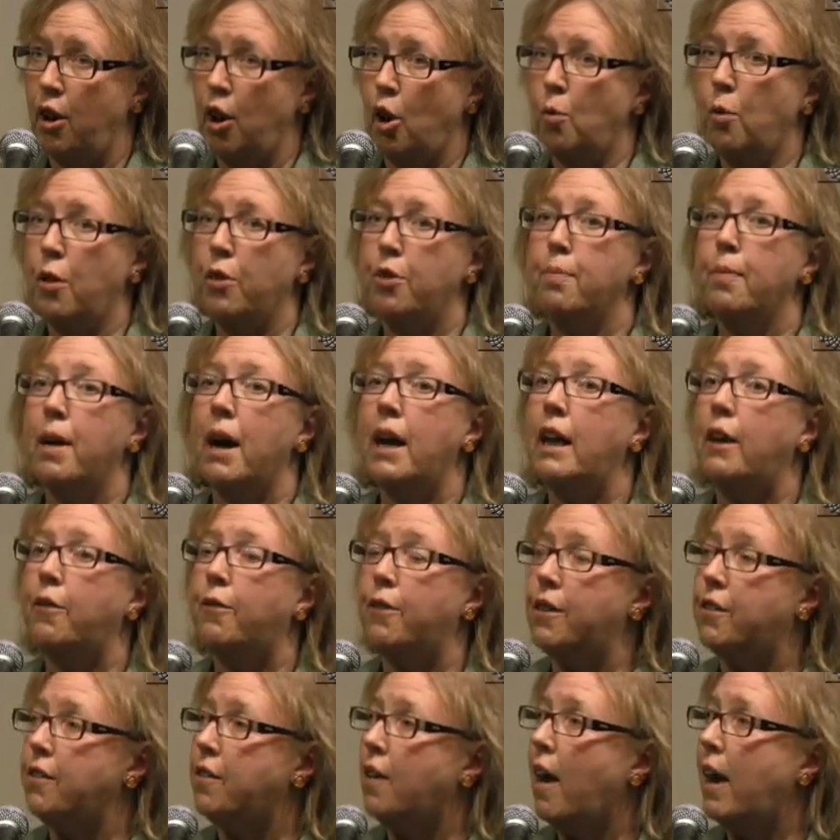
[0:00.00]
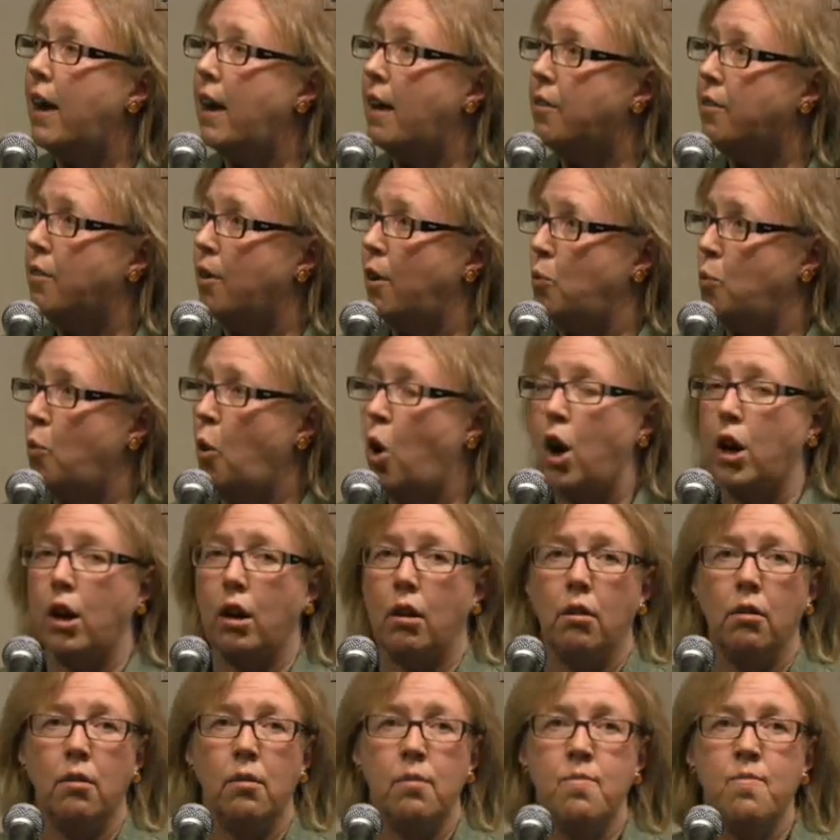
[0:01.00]
with money for science on
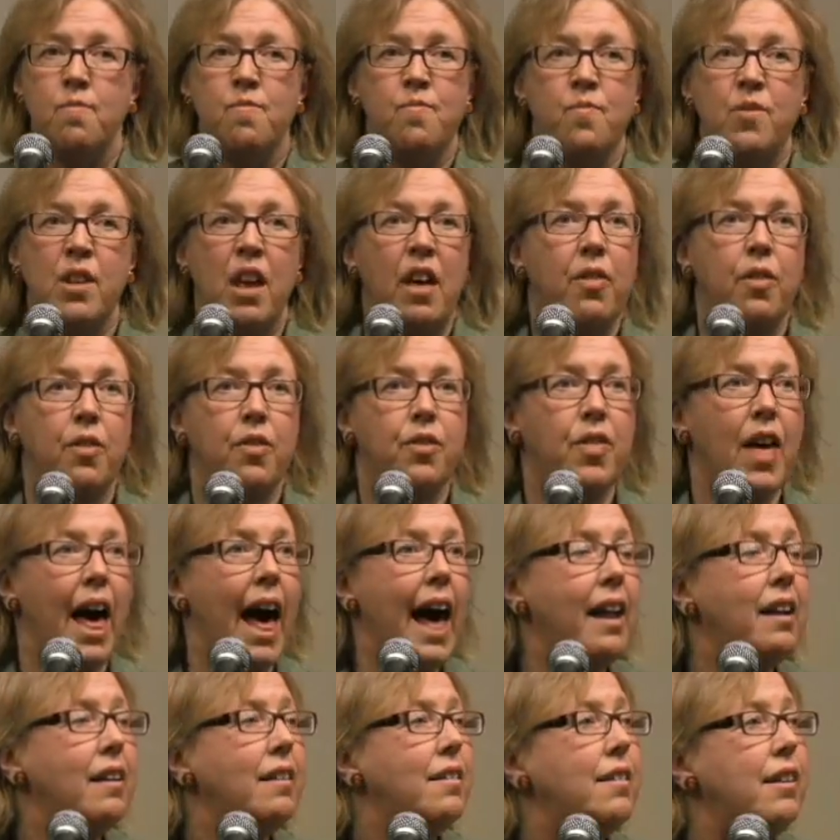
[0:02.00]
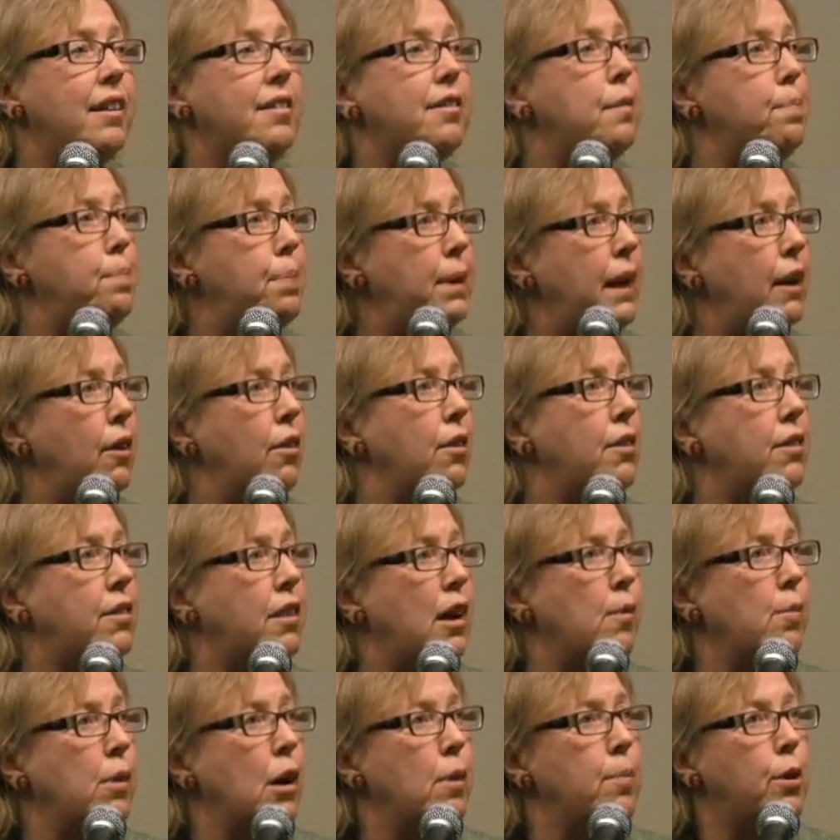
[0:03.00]
water. That disappeared
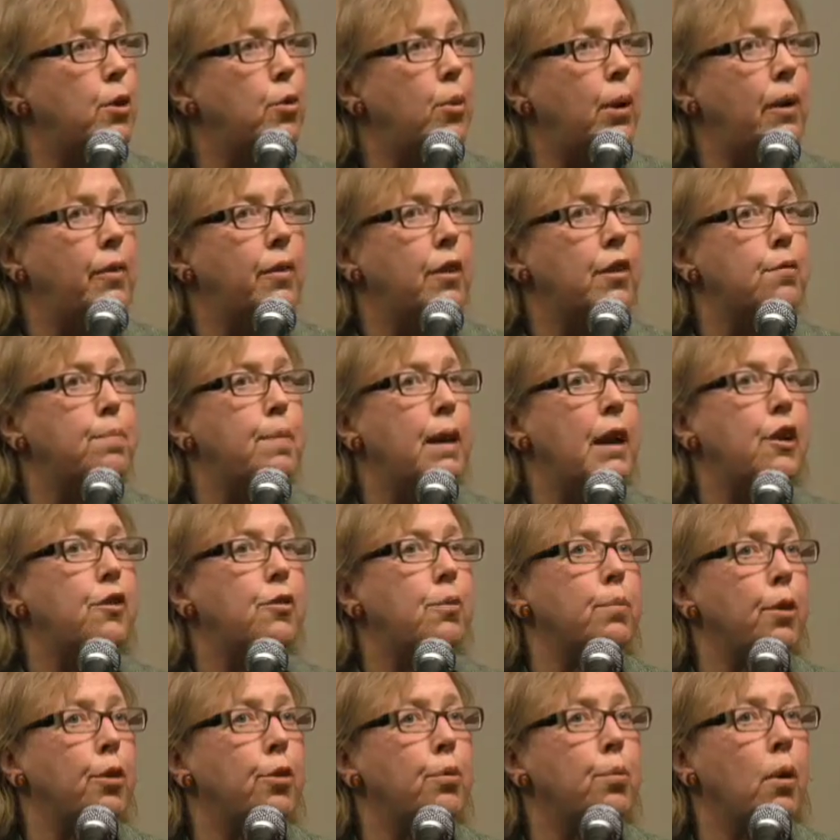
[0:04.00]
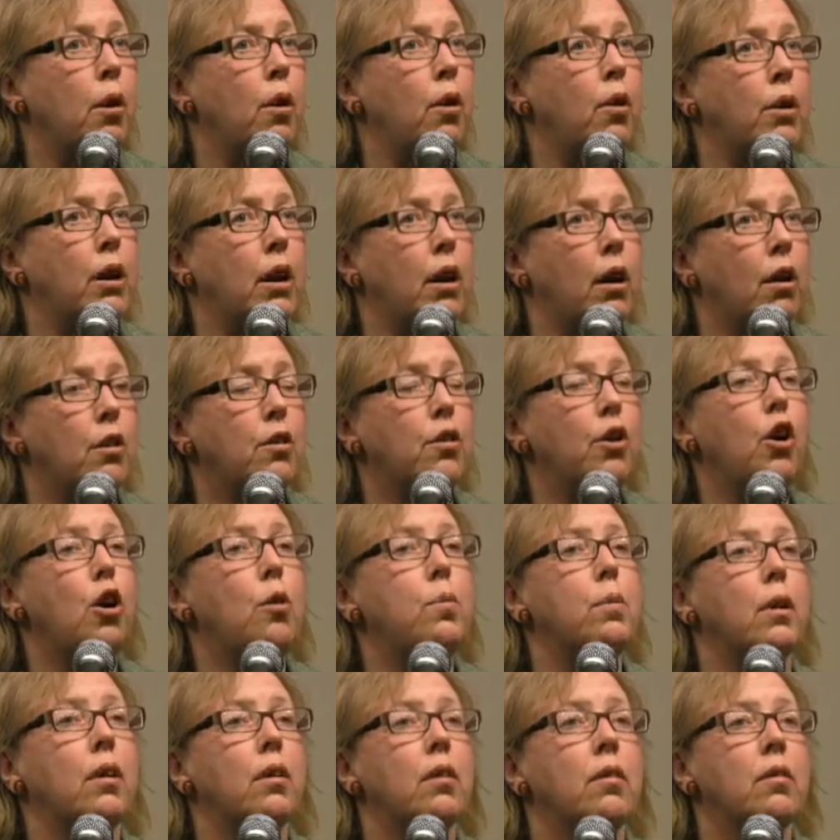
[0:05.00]
somewhere between the speech from the throne in
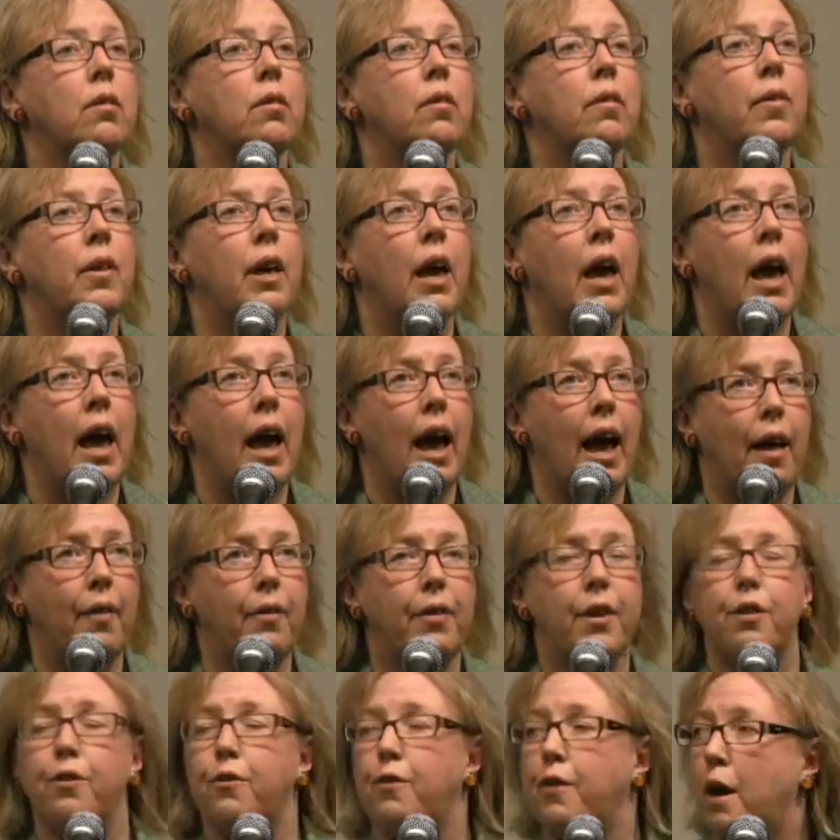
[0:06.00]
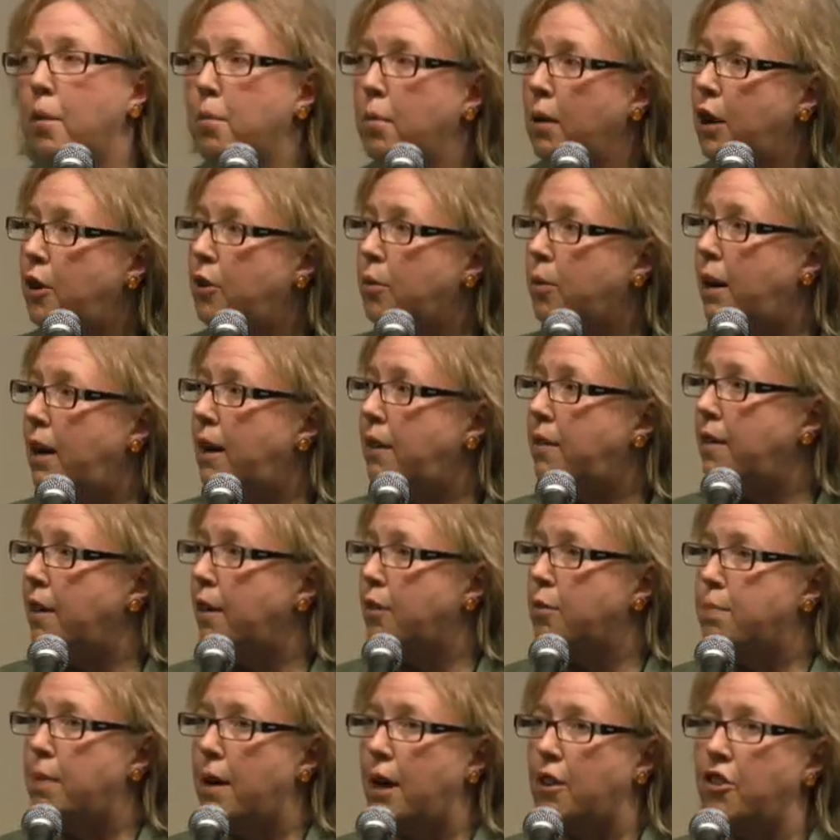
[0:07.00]
October and this February
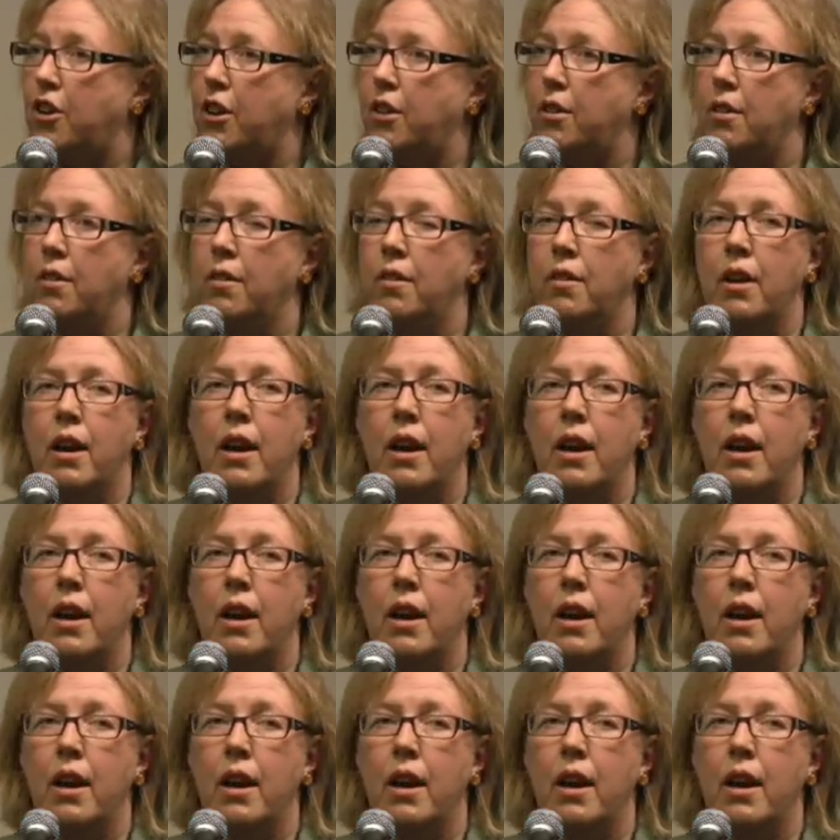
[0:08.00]
26th budget.